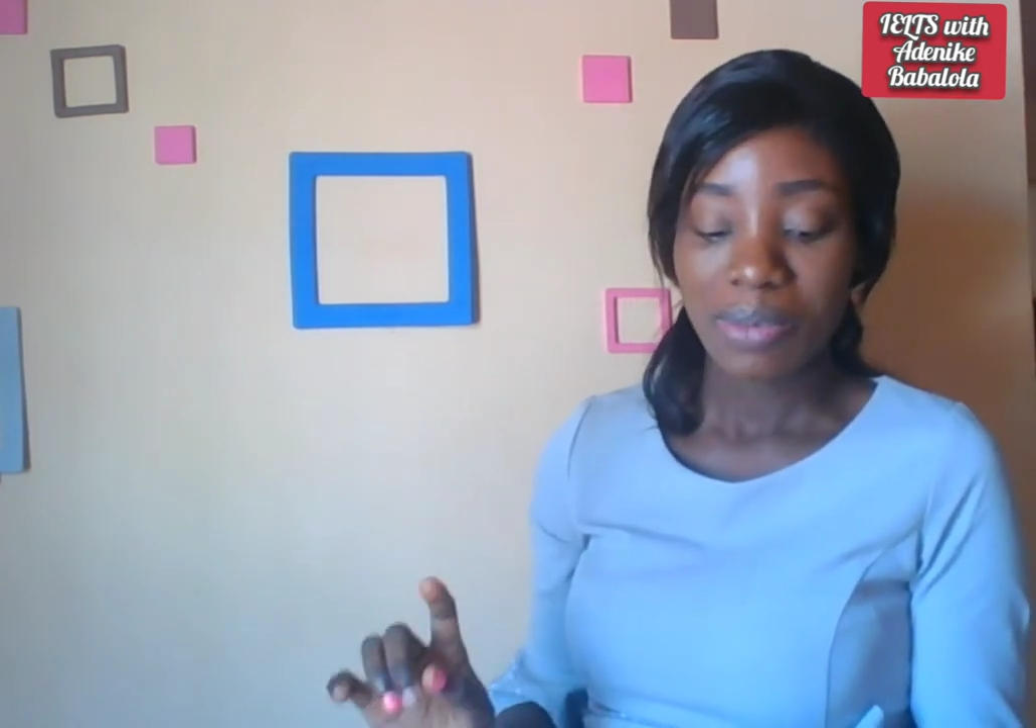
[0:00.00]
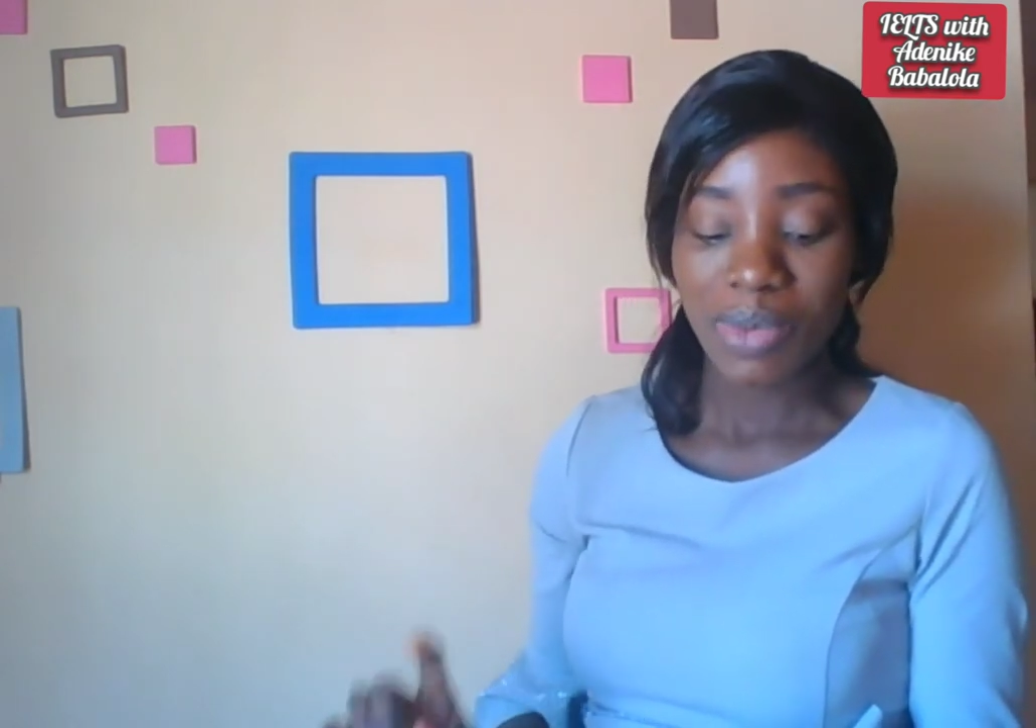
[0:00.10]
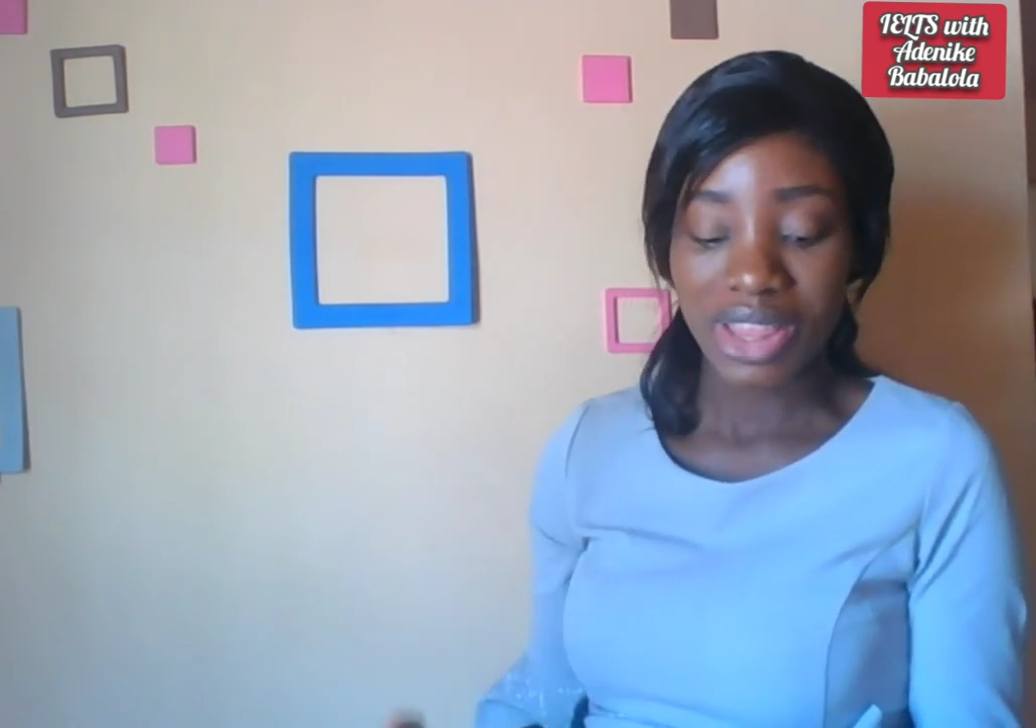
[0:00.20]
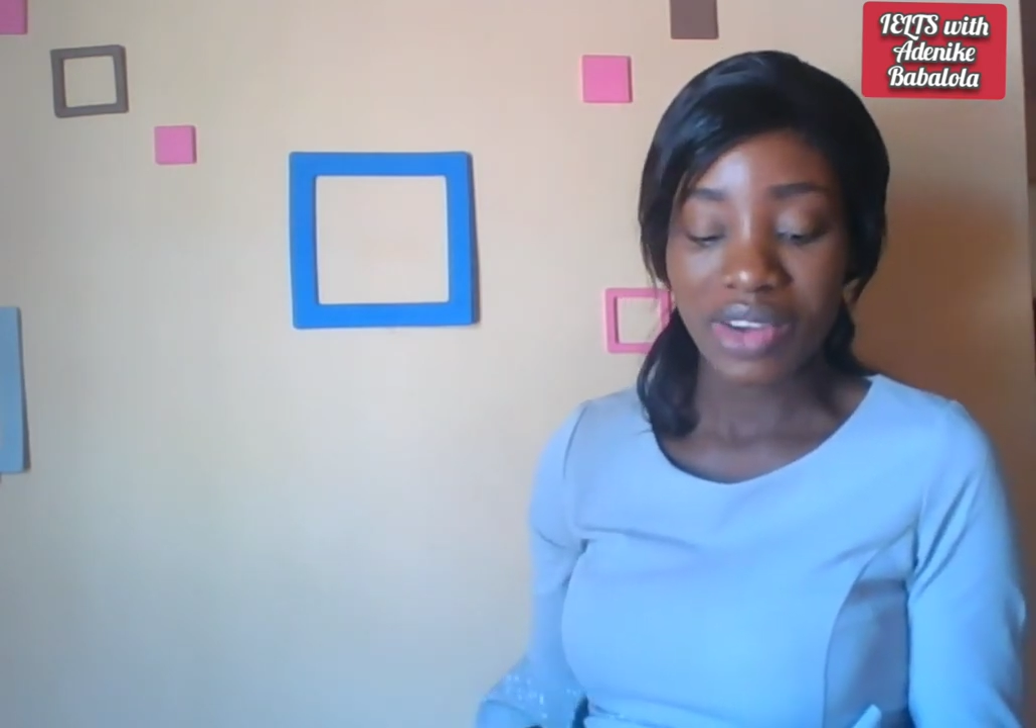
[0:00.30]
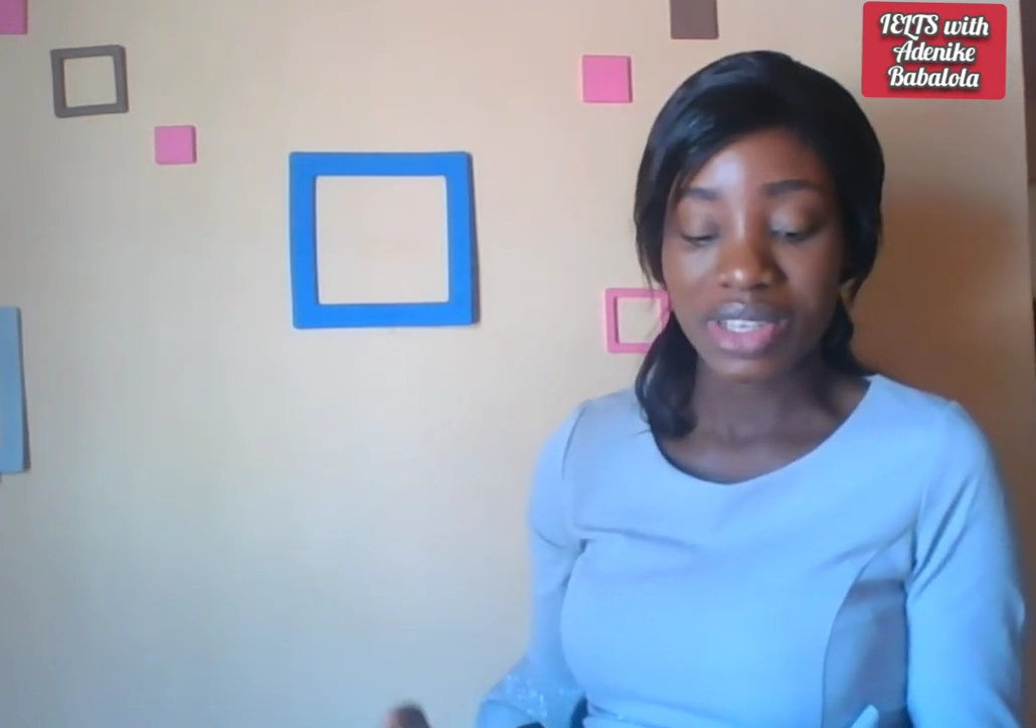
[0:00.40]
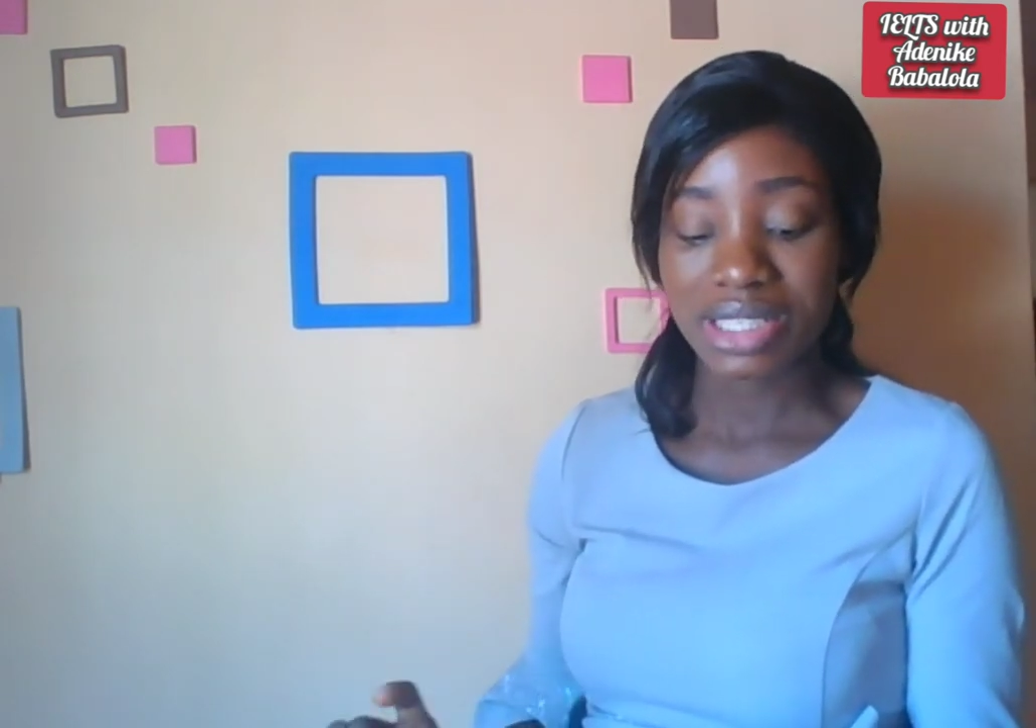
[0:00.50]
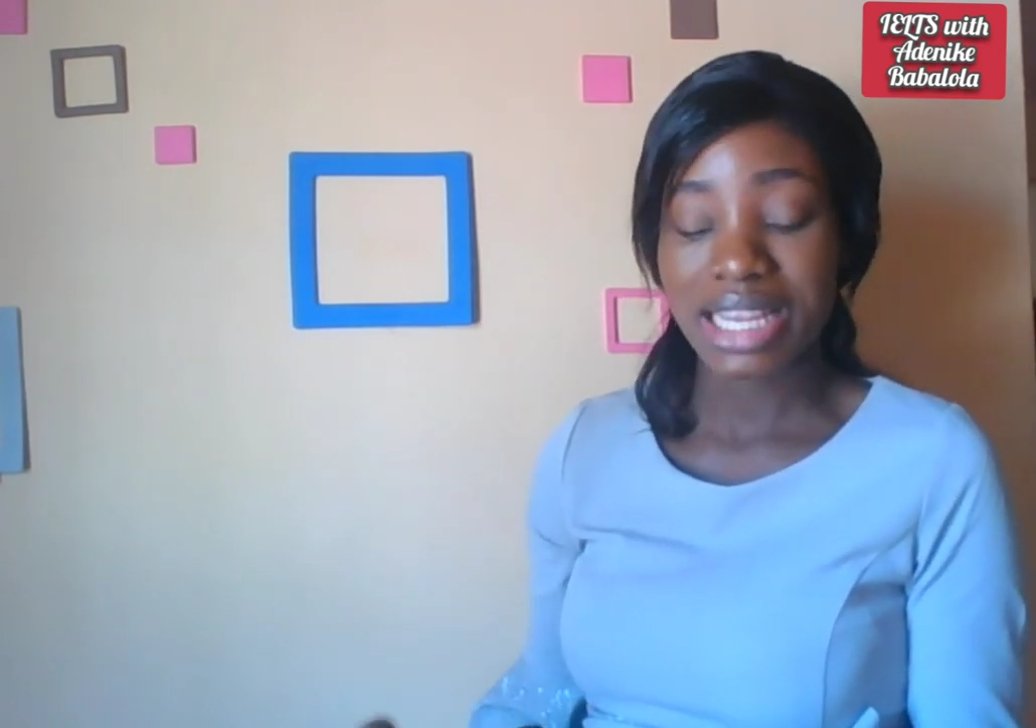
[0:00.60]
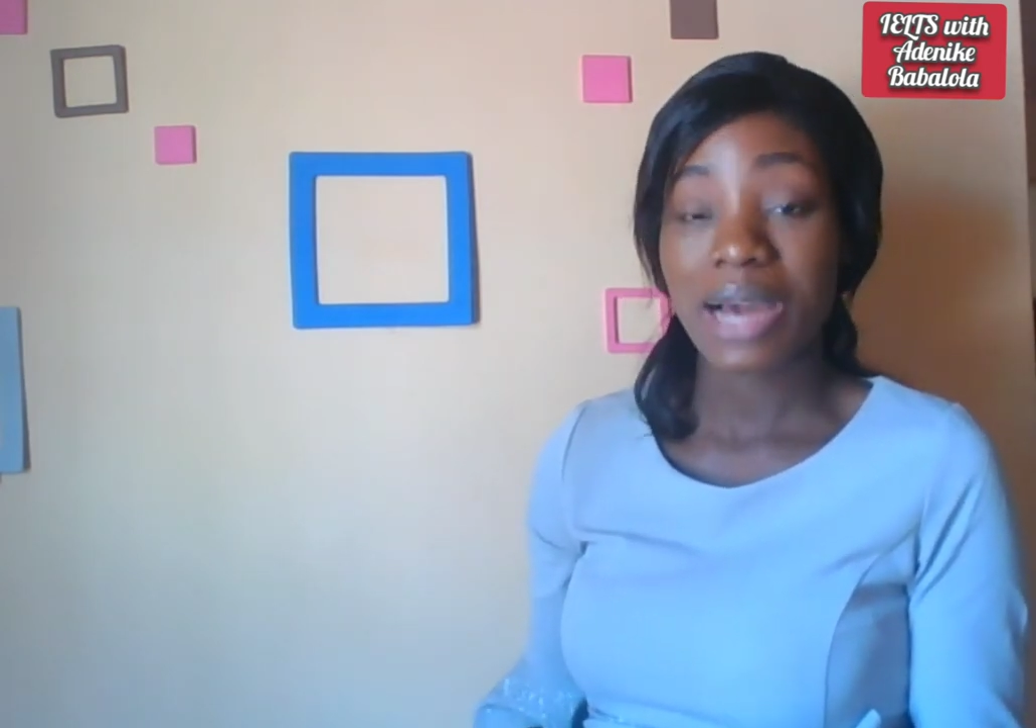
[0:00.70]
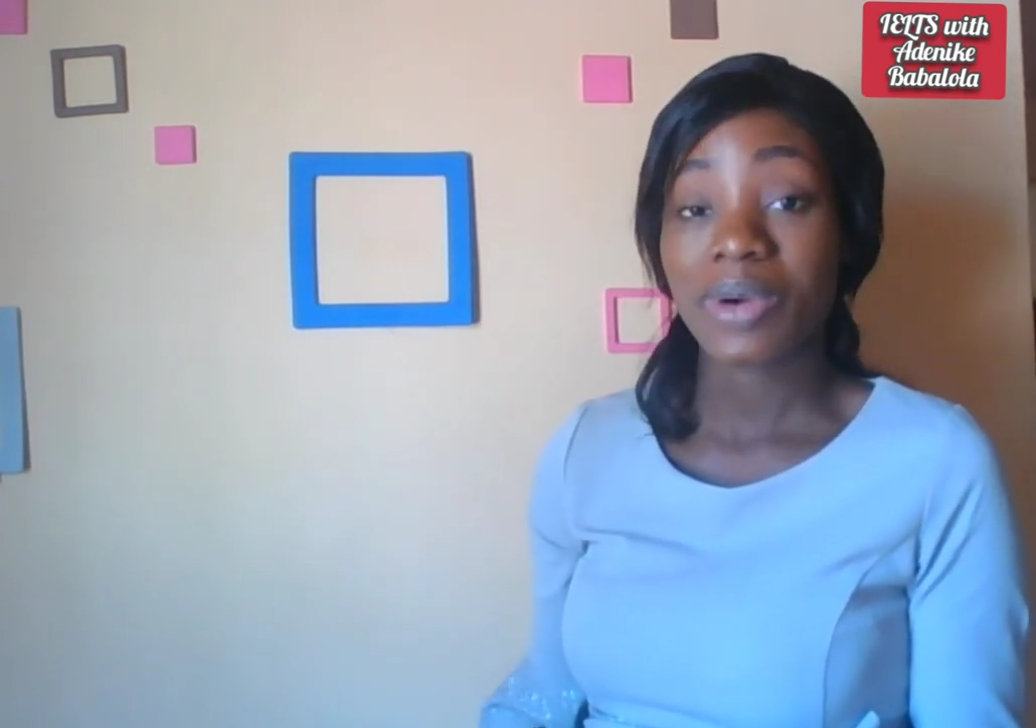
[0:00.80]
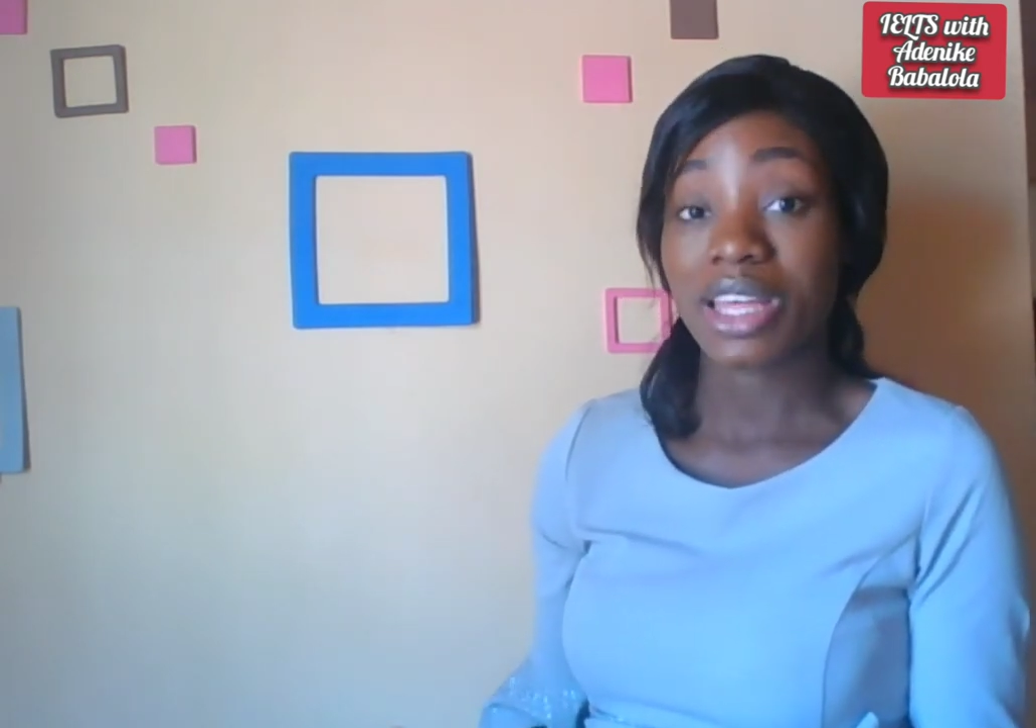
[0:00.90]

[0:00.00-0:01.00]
but there is now